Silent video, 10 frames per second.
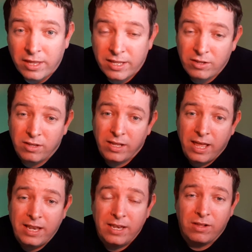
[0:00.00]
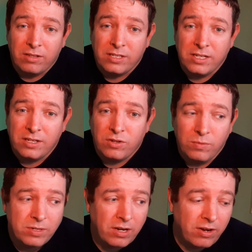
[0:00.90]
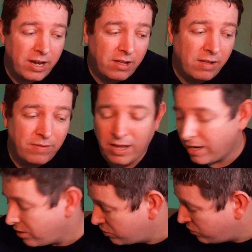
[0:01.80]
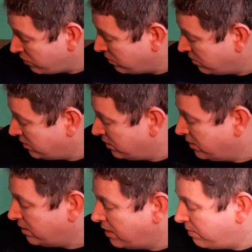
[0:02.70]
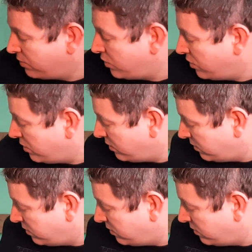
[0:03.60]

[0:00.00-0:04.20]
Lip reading: the end of season two was a great cliffhanger, so that was good.